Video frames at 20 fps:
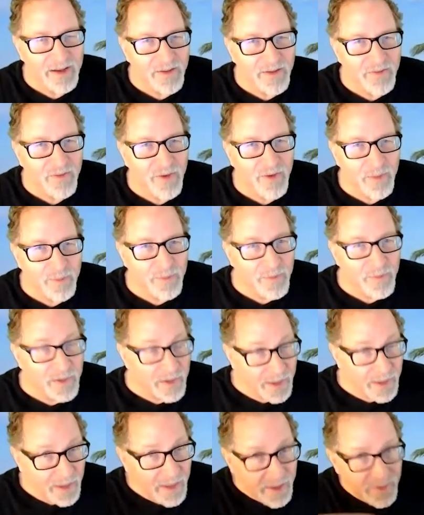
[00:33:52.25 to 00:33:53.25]
from
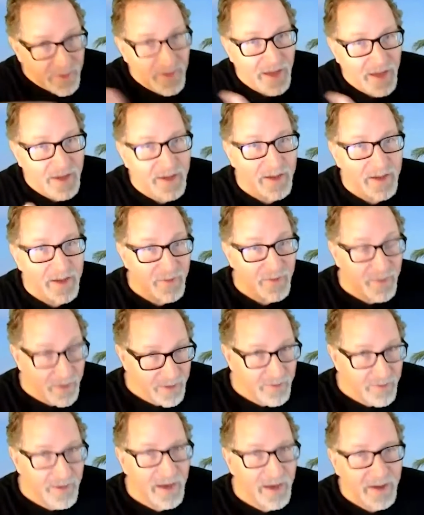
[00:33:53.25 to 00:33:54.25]
executive the
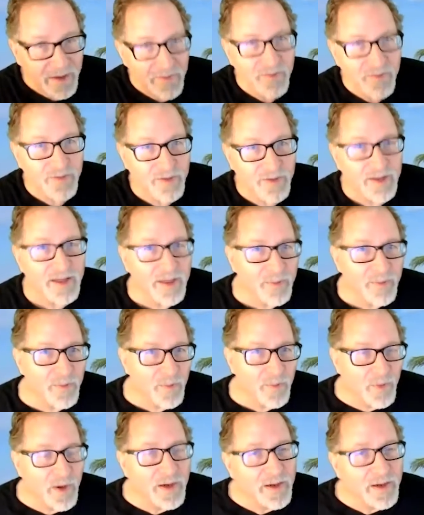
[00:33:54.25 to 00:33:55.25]
executive team
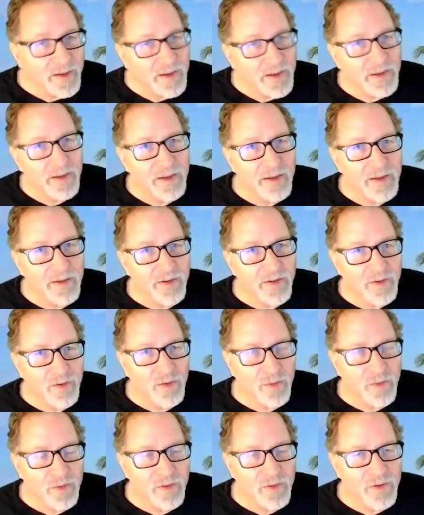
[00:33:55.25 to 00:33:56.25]
running the this
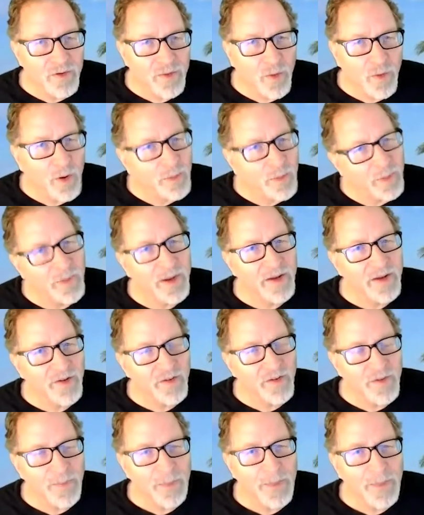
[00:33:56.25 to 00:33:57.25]
this
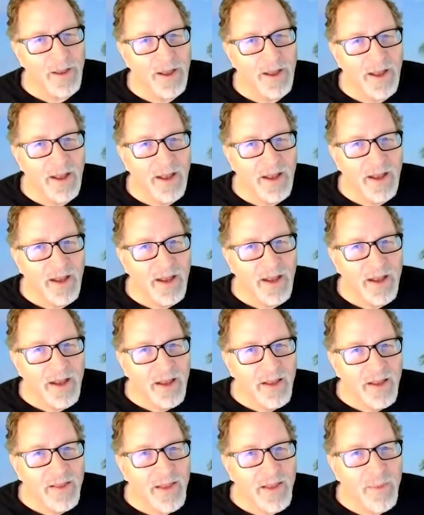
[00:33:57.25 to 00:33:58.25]
corporation.
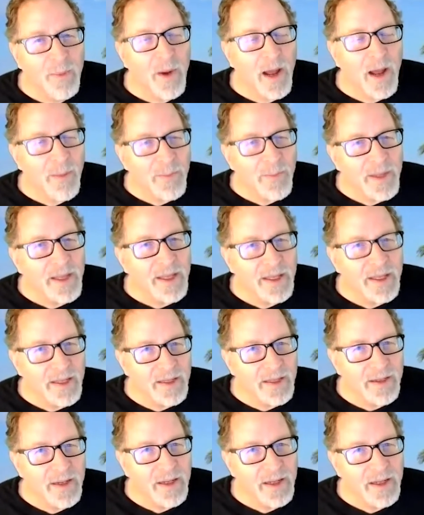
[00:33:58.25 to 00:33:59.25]
They brought me
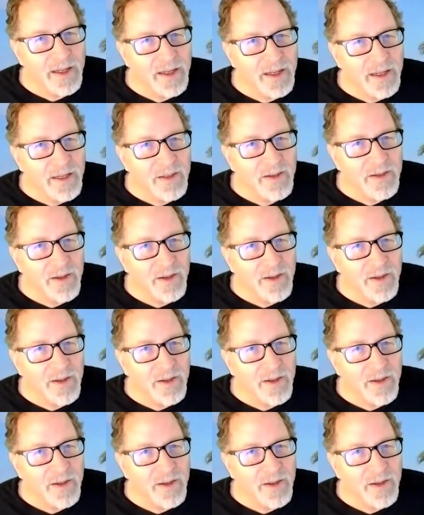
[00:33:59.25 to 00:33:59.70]
in to